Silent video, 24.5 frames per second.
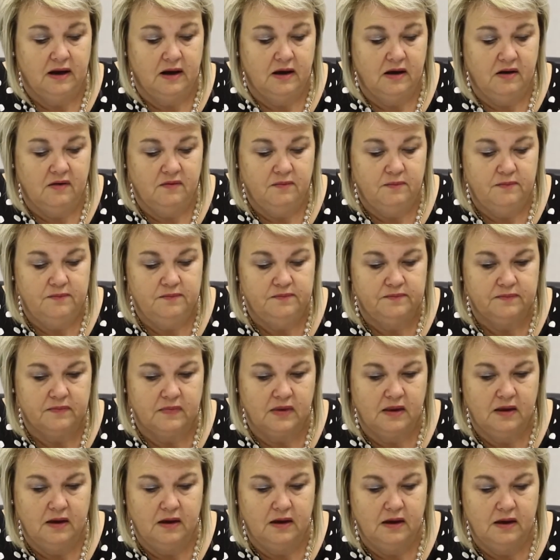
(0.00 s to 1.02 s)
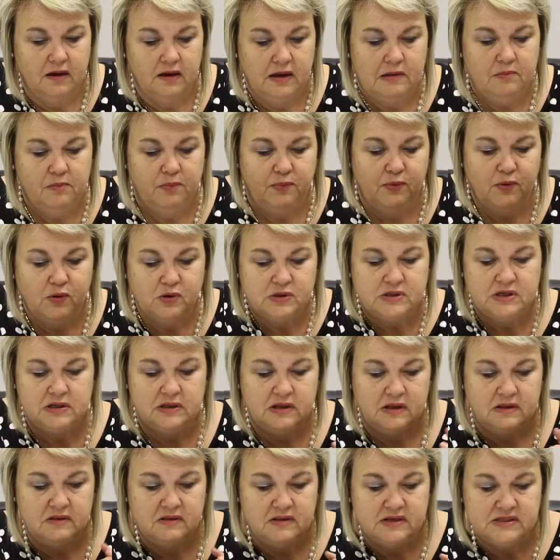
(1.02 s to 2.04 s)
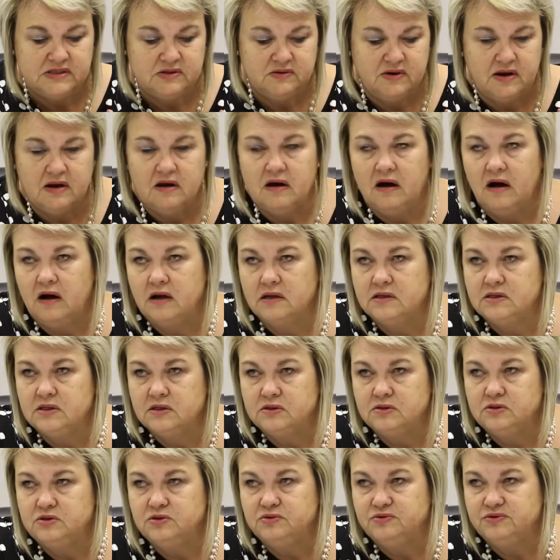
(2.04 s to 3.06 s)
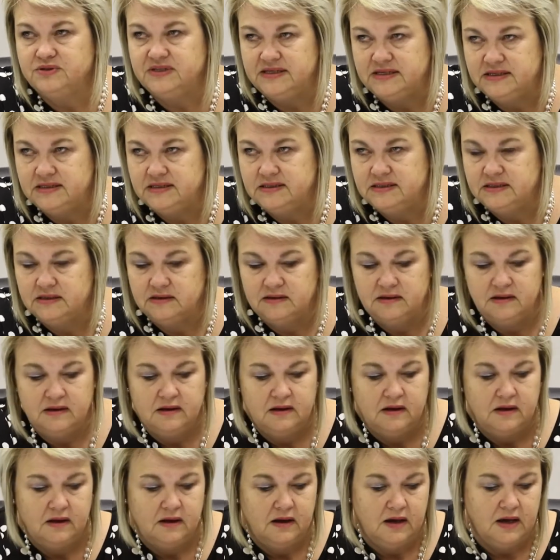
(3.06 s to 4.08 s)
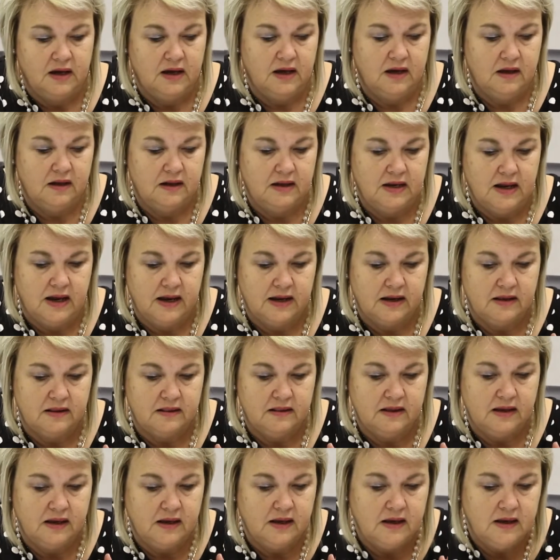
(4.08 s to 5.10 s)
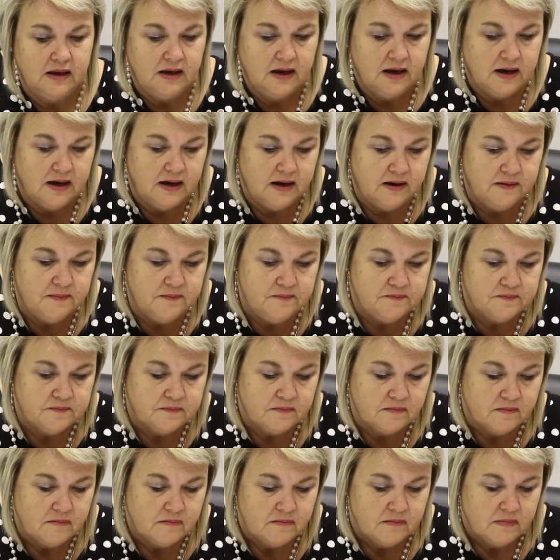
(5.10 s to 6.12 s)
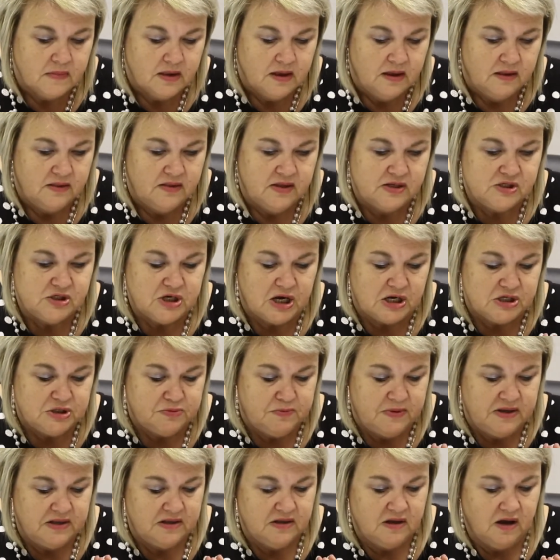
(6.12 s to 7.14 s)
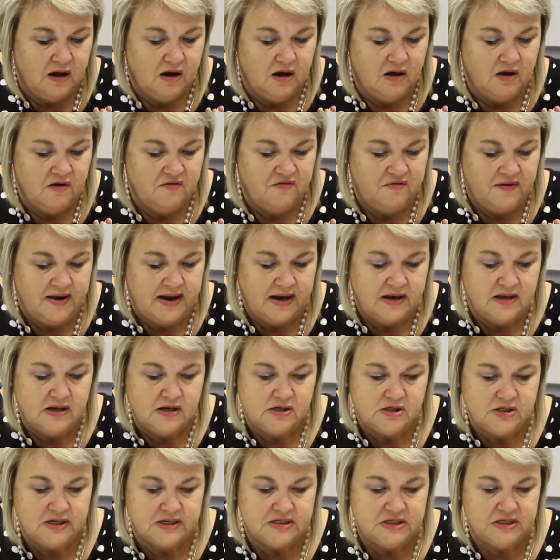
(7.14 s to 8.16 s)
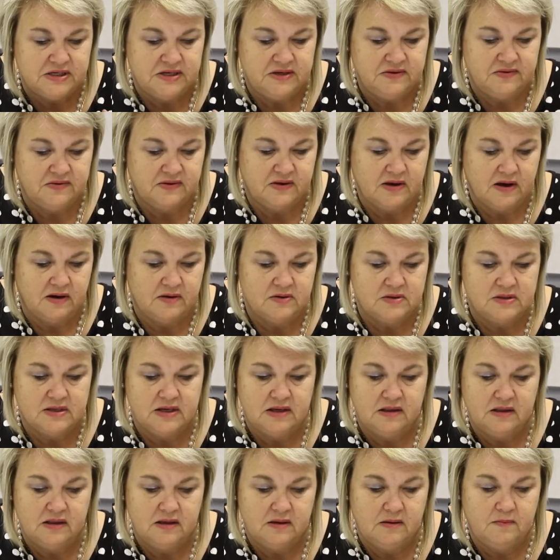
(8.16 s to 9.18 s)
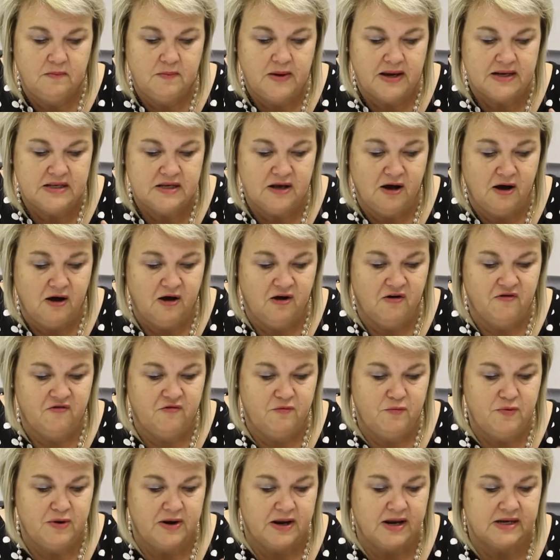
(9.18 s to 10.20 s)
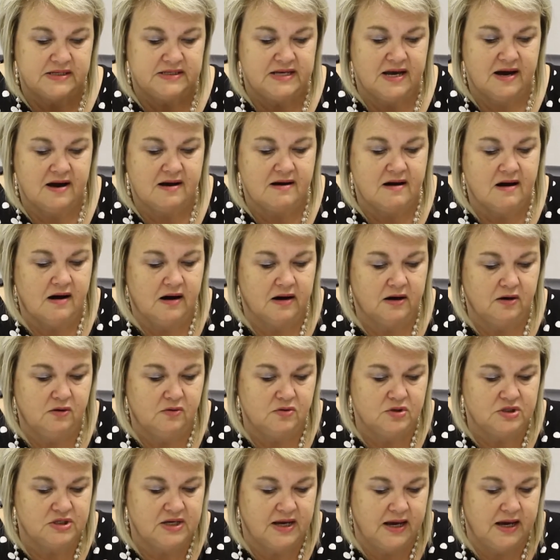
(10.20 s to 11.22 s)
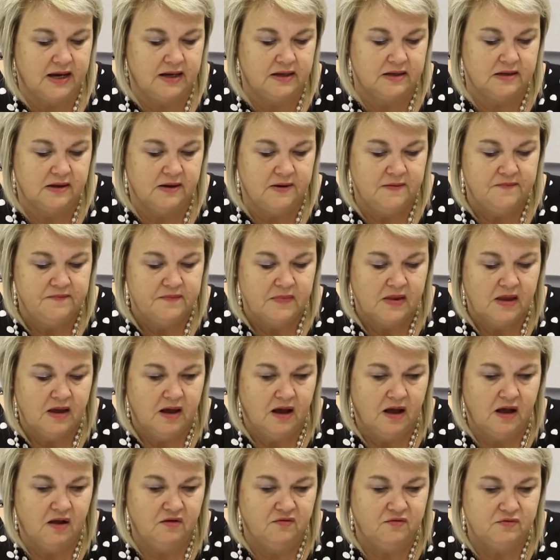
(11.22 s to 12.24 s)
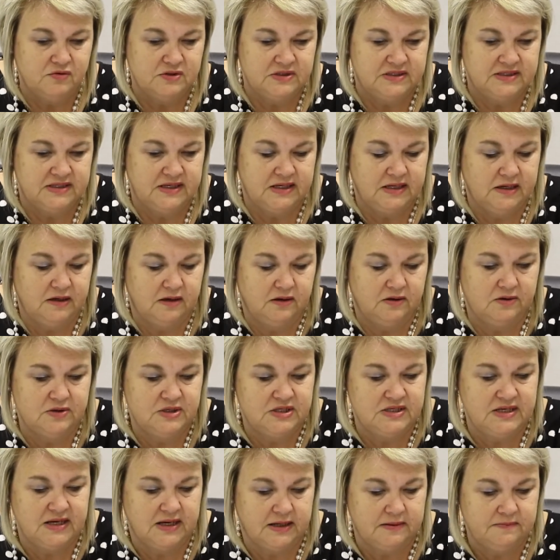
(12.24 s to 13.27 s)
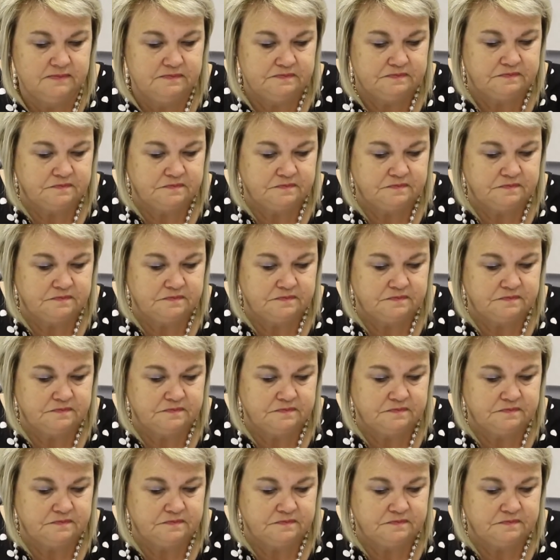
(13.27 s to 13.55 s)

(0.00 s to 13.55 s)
are important in this regard to read, like the judgment of Acting Judge Heathcote in the matter of Maria Sea Carlos and Alphonsine Lucien